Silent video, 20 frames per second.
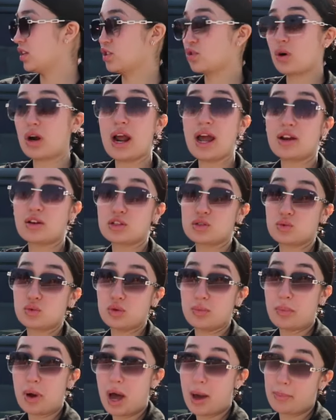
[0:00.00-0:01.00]
door handles
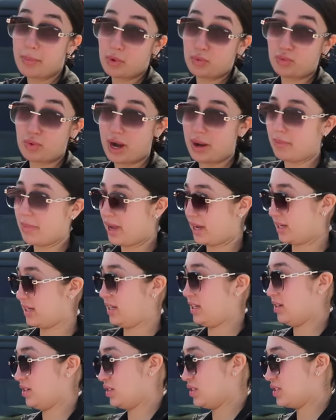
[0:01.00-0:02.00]
will pop right back
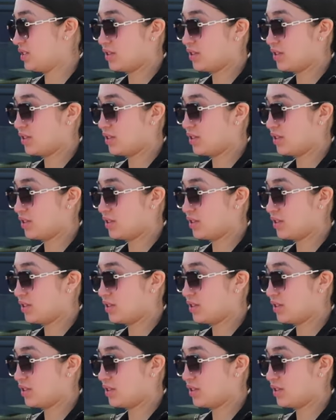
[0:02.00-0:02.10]
in.